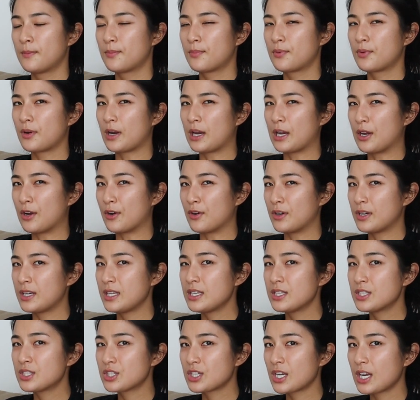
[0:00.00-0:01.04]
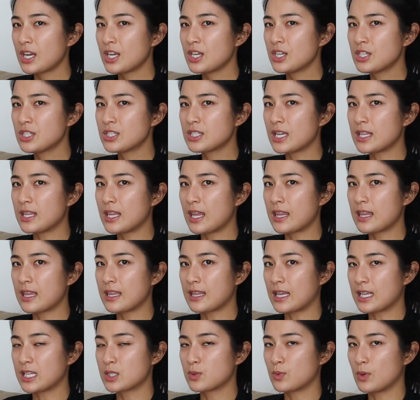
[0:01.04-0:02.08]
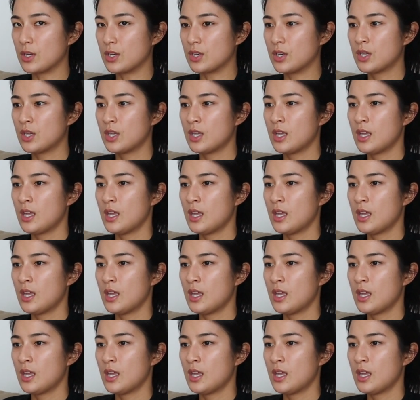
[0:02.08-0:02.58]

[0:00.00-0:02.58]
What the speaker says: priorities change, and I think that's when